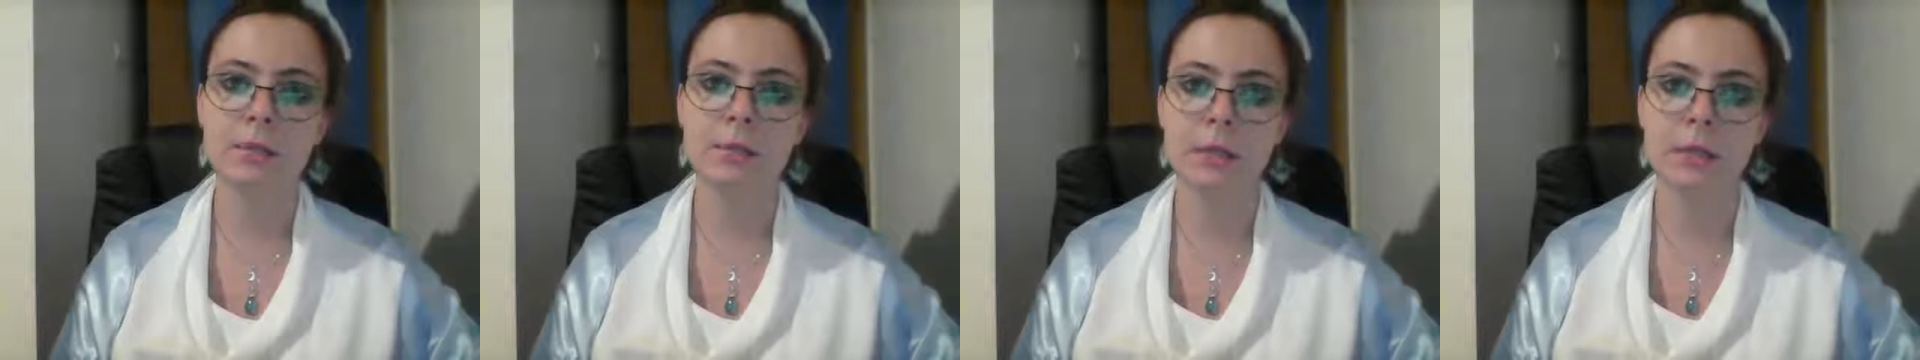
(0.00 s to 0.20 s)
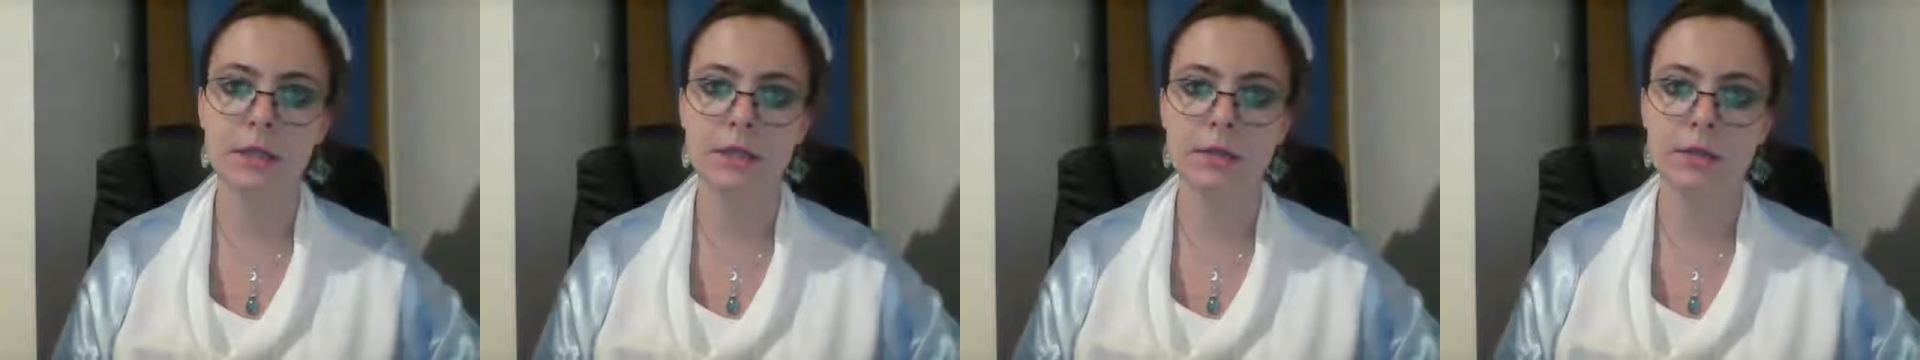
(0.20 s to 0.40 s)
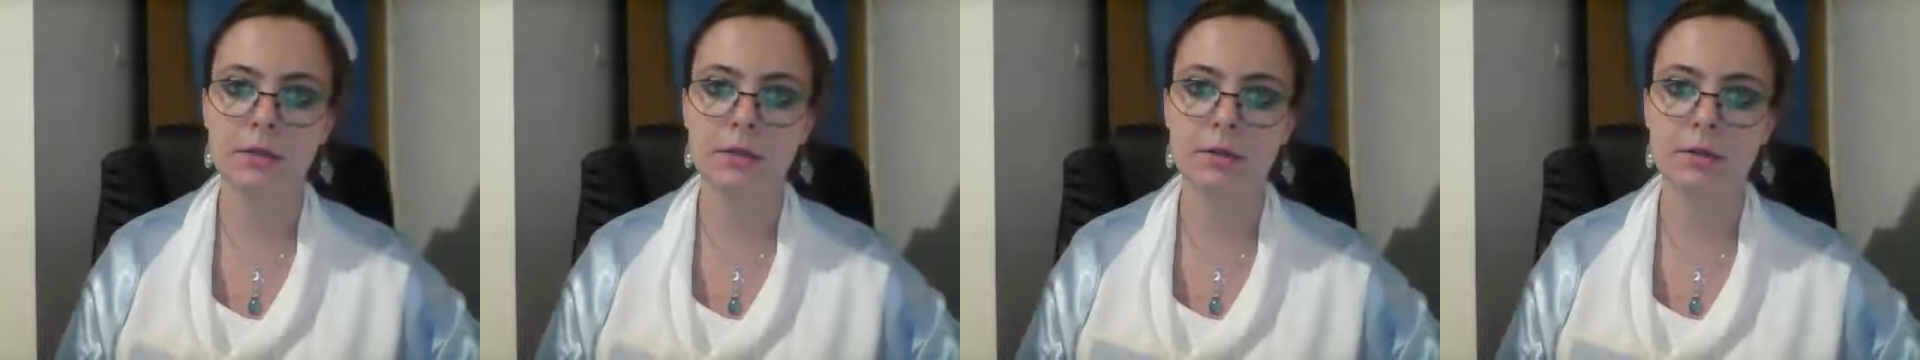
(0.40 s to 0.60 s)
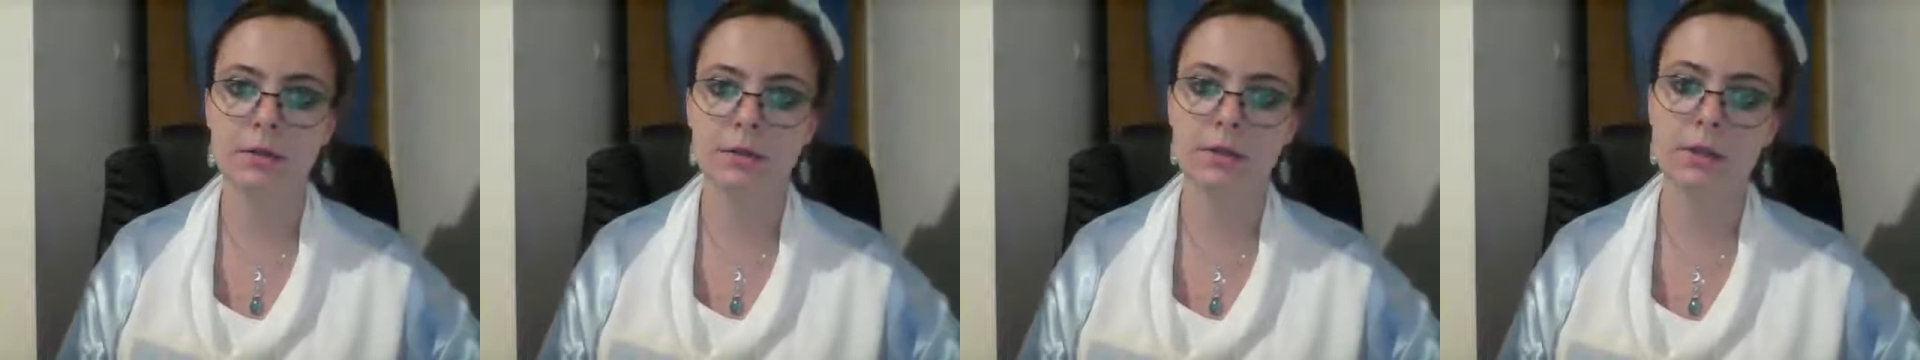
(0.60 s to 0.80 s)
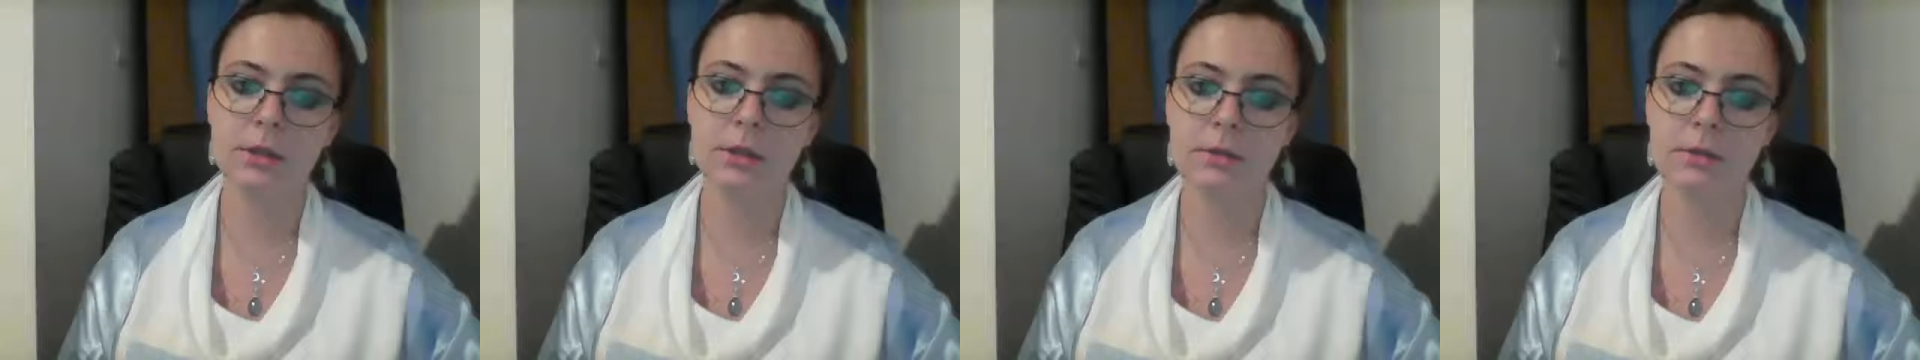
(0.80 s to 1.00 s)
I'm Martyna
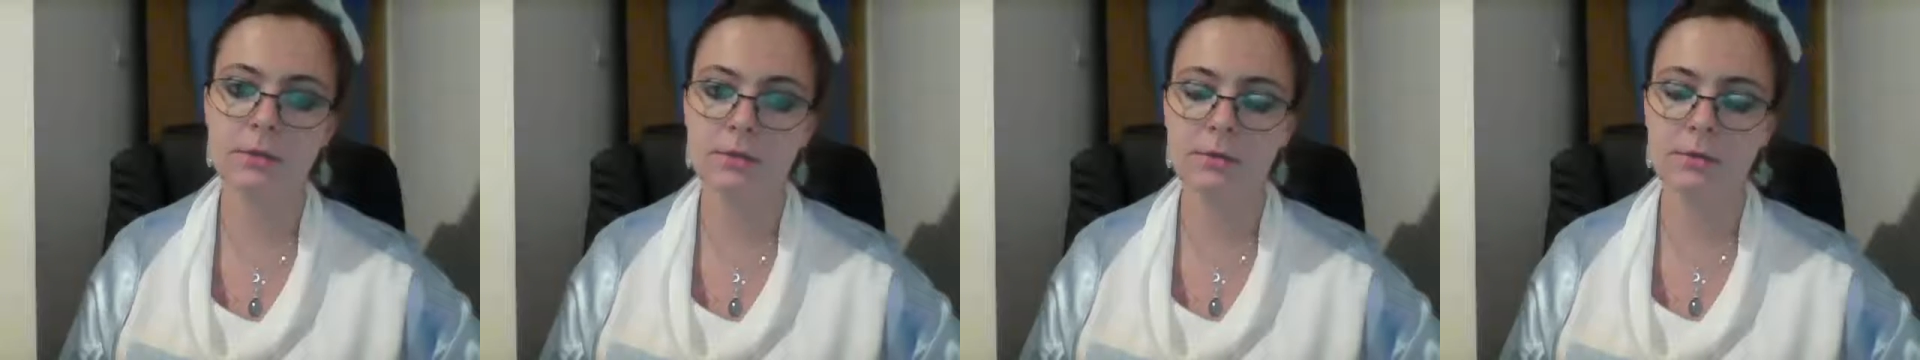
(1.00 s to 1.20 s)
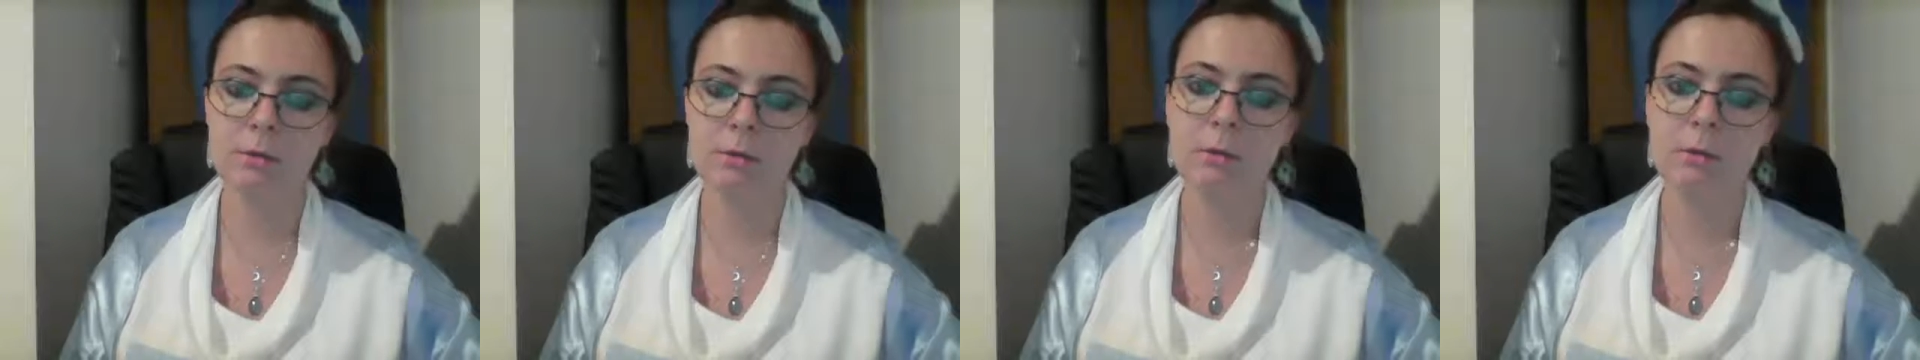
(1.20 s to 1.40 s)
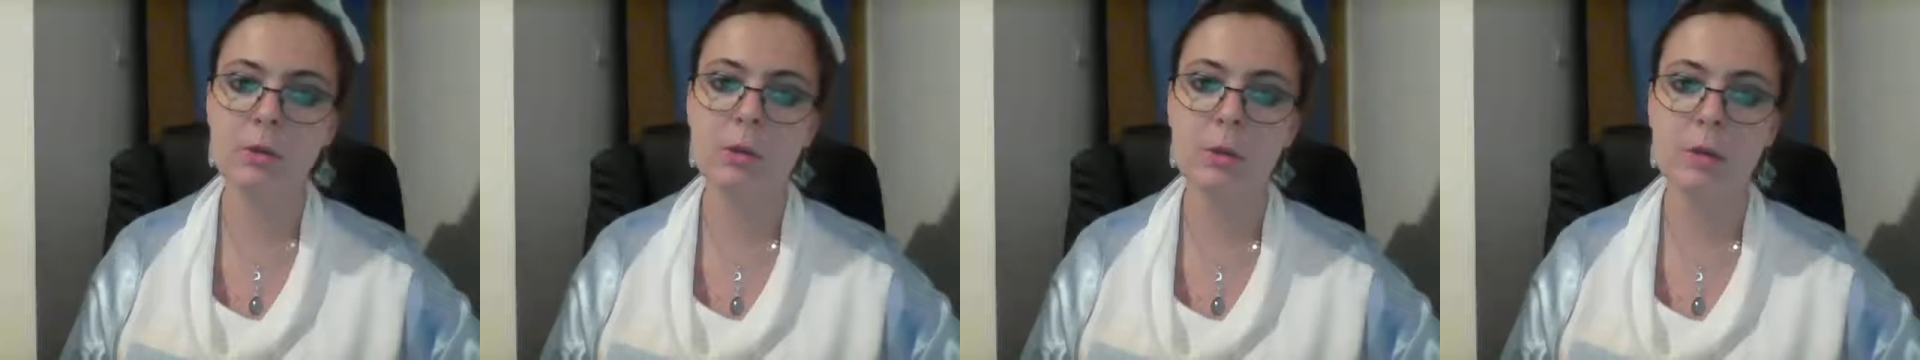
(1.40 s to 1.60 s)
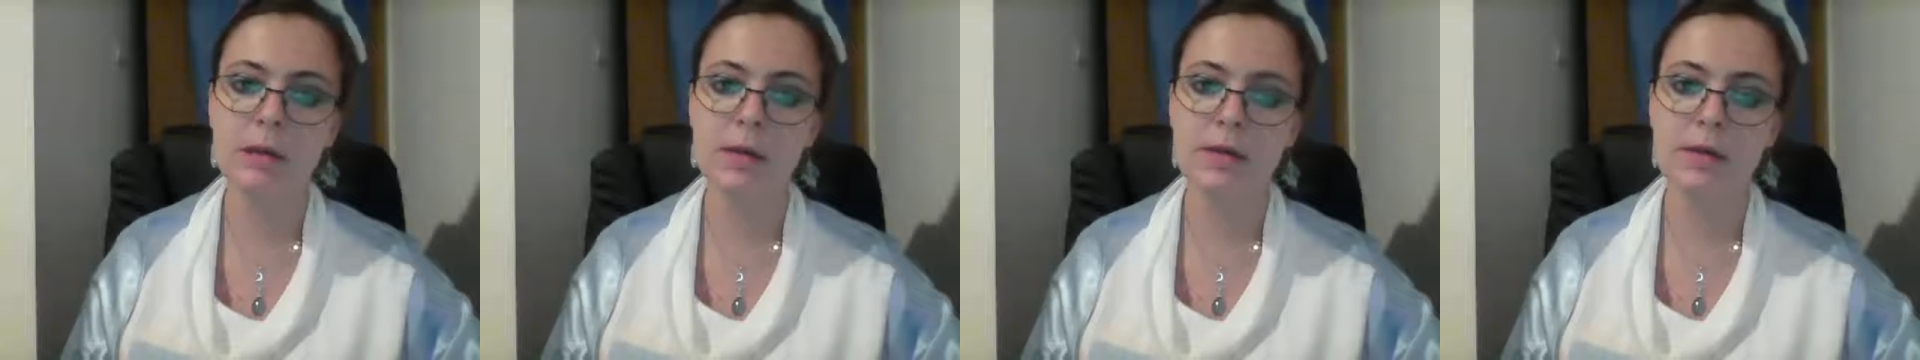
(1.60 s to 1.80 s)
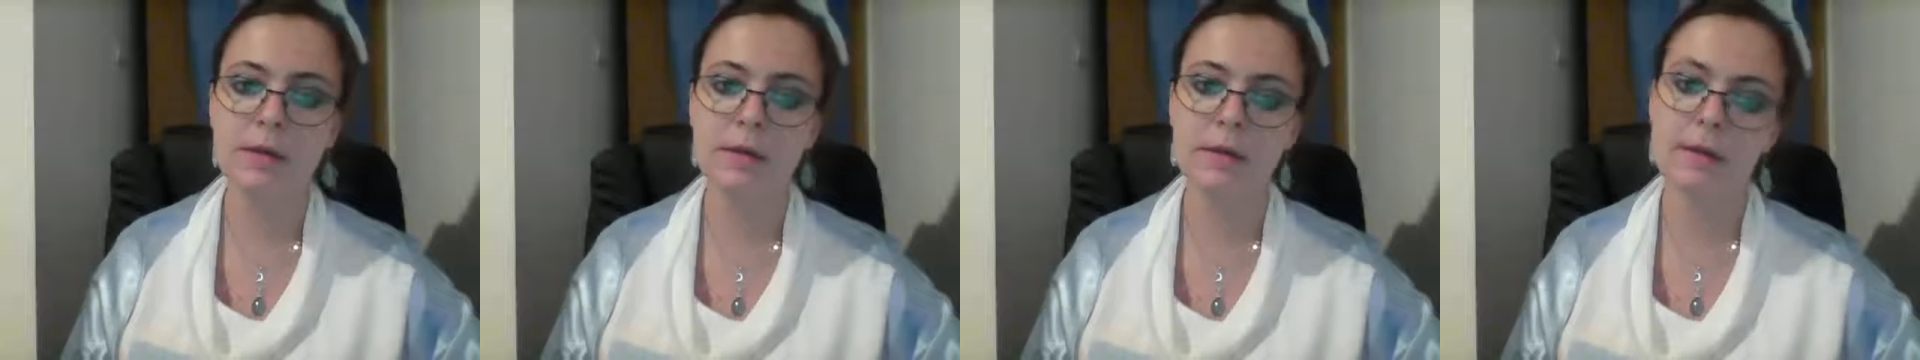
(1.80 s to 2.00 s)
Kokutkiewicz from
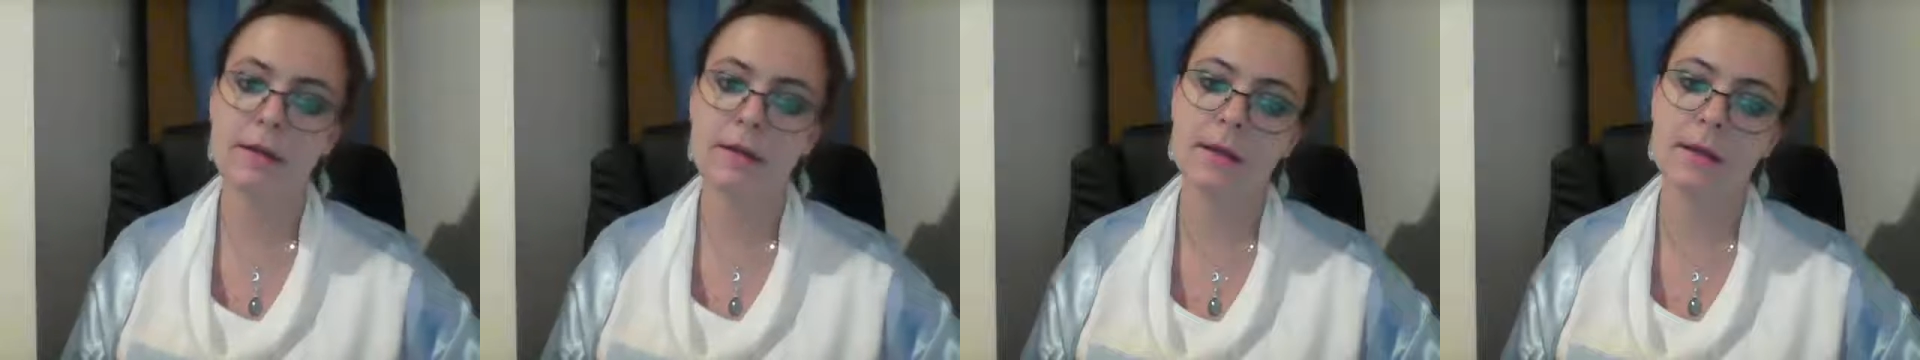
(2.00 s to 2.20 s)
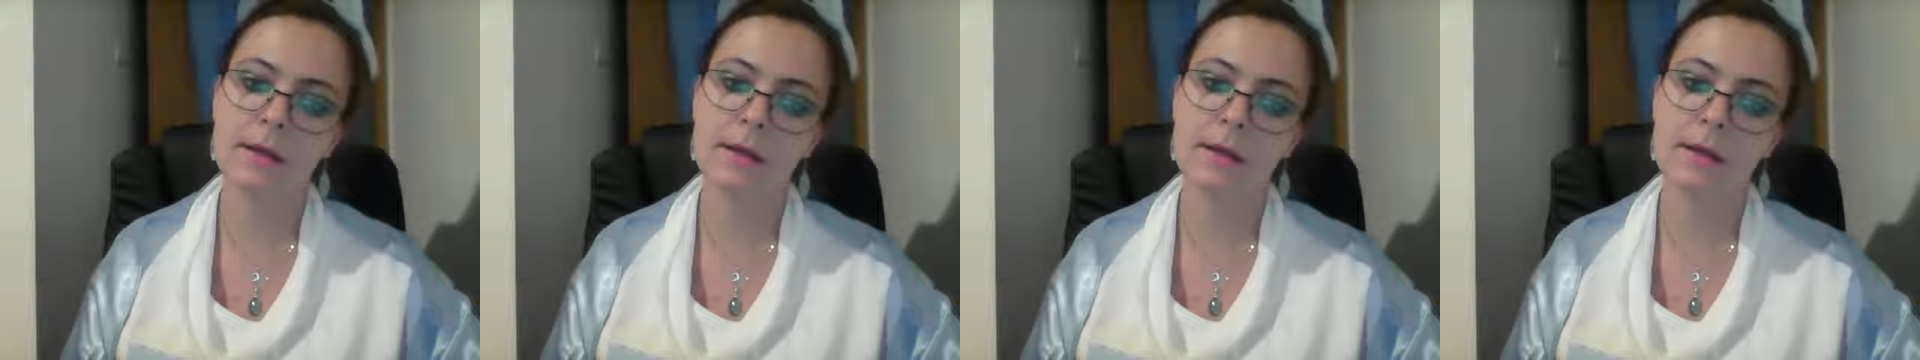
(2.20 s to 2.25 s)
Poland